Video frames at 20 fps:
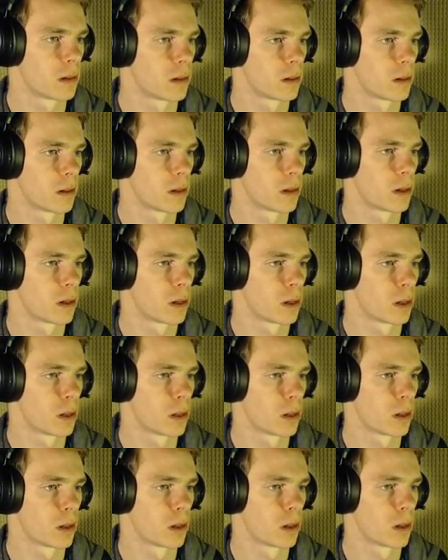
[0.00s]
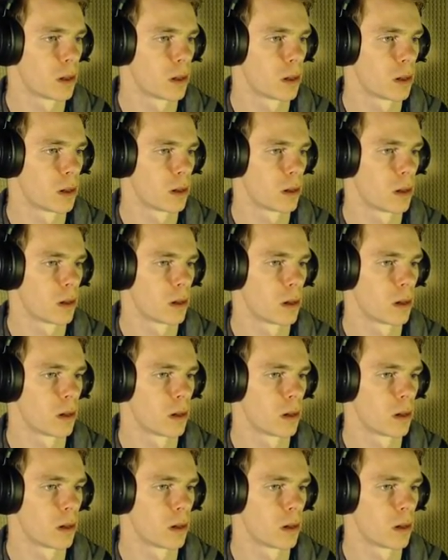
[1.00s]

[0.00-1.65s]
[no speech]